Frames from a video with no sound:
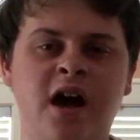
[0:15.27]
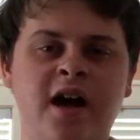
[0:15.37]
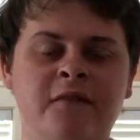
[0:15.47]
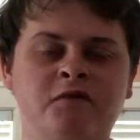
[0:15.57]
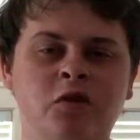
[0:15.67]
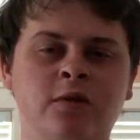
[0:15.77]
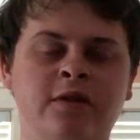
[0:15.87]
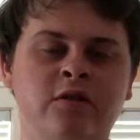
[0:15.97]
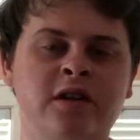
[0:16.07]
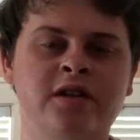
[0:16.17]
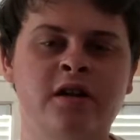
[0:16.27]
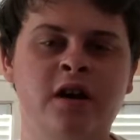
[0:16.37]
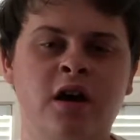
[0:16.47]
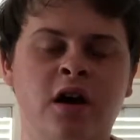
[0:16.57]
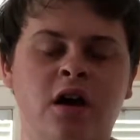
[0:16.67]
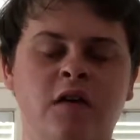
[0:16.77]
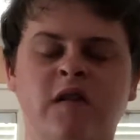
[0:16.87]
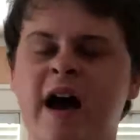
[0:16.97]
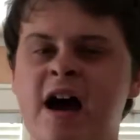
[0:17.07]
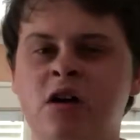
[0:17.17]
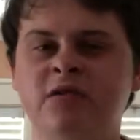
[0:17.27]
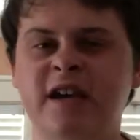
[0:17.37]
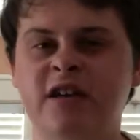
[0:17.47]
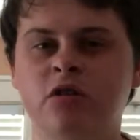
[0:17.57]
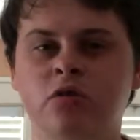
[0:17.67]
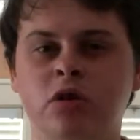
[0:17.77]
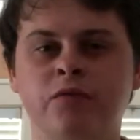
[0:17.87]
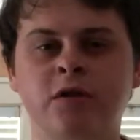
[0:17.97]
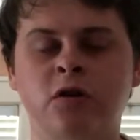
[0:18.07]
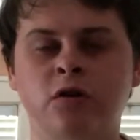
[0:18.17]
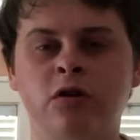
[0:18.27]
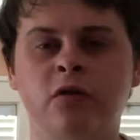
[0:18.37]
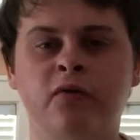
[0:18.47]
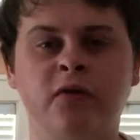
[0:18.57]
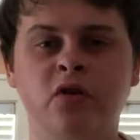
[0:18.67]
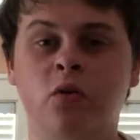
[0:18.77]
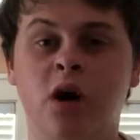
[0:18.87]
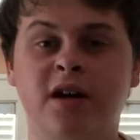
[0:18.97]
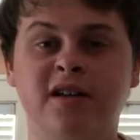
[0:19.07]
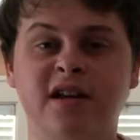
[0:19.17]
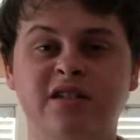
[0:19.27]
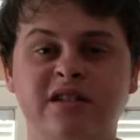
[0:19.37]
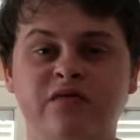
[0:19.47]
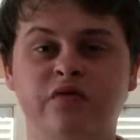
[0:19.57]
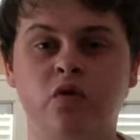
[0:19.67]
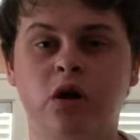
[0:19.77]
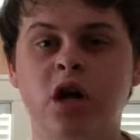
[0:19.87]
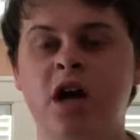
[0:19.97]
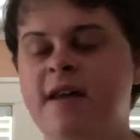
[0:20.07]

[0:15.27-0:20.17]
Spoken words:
I have two theories of how Daniel could return to Fear the Walking Dead Season 4.